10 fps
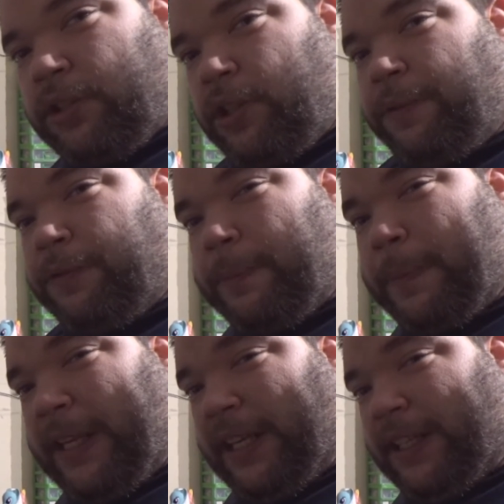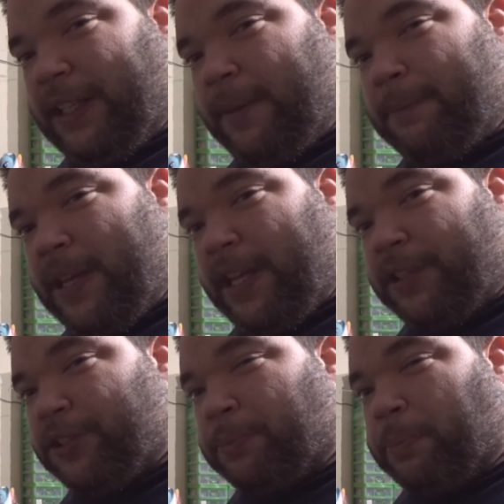go for a pee, come back,
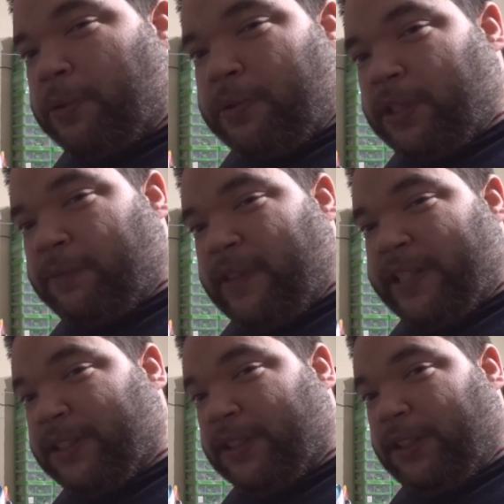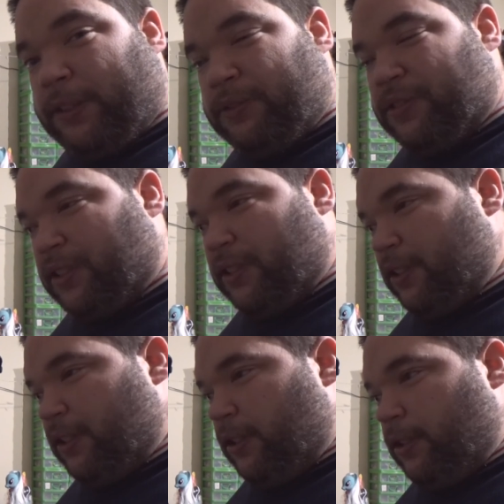and it's booted and ready to use.
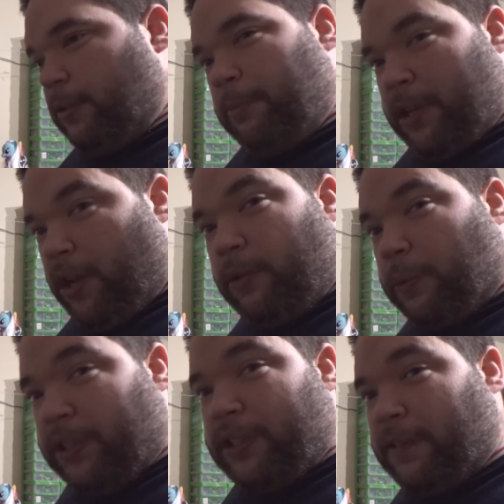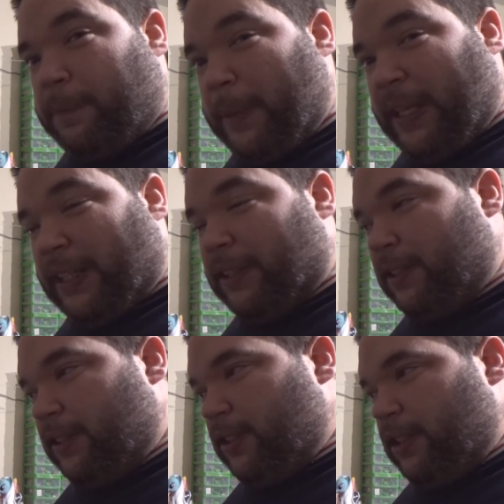Wouldn't have been.
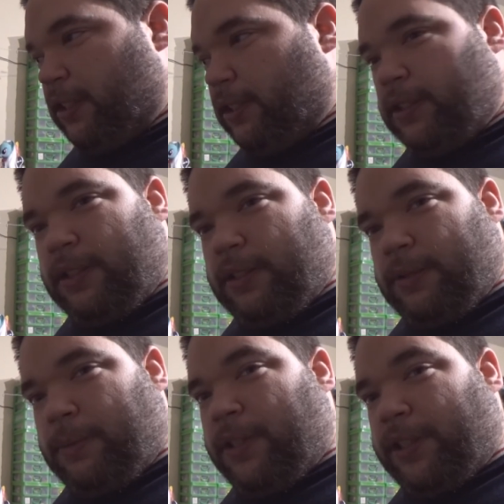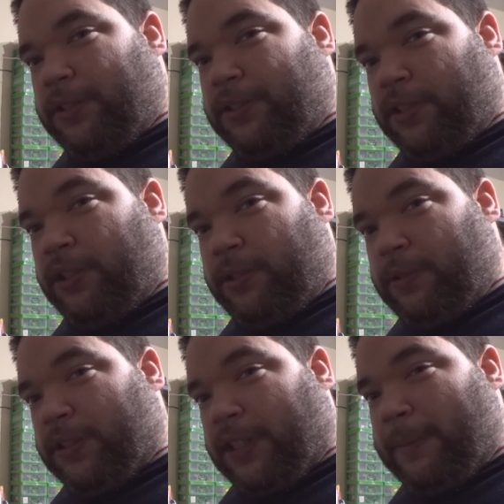What I used to do
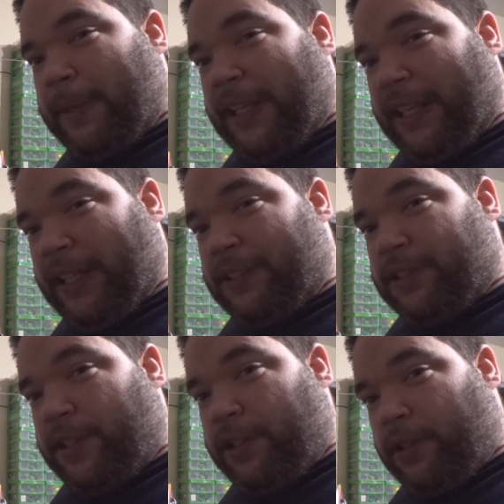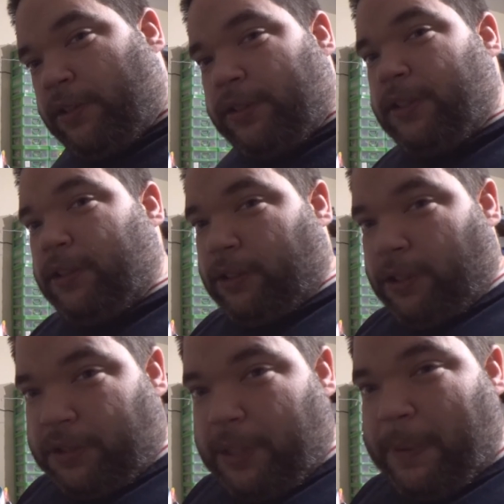is come in here, turn it on,
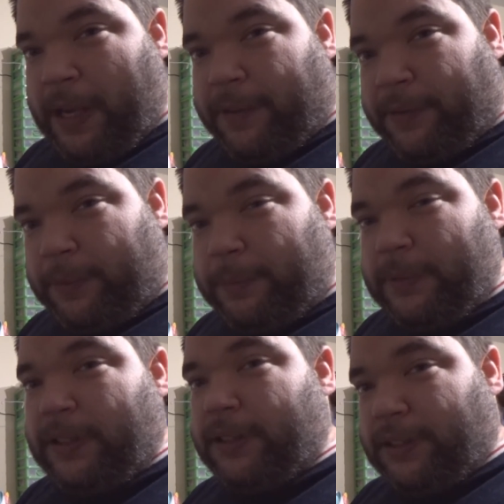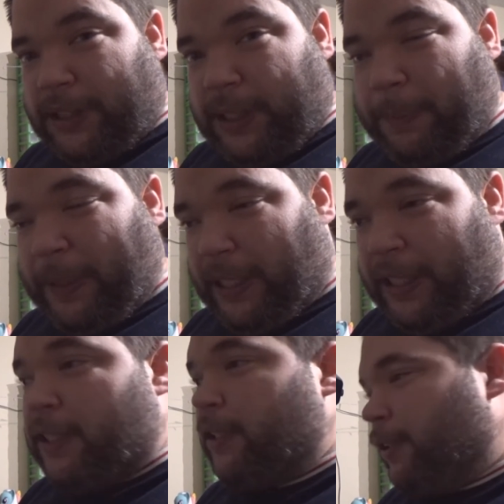go to the bathroom, take a
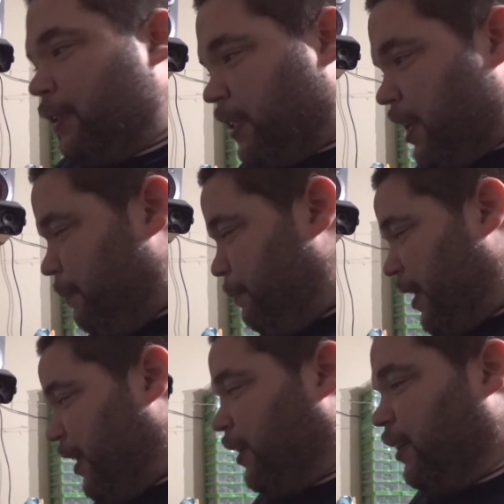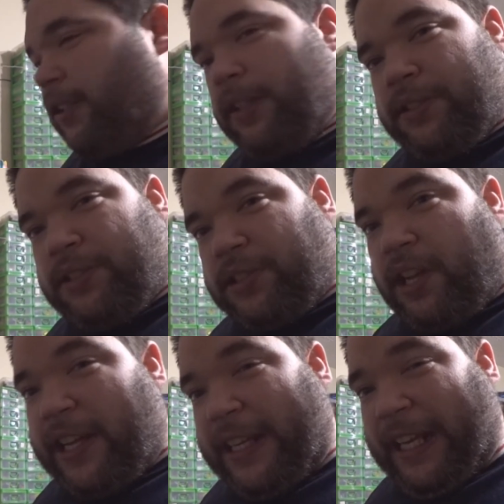pee, come back,
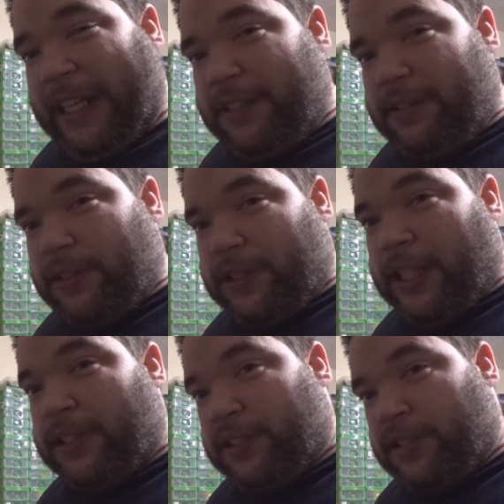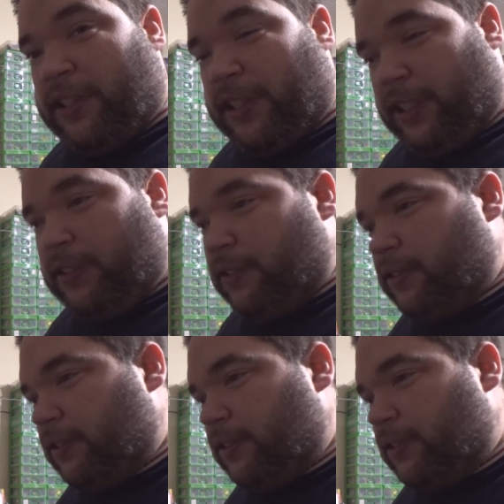sign in, because I had to sign in.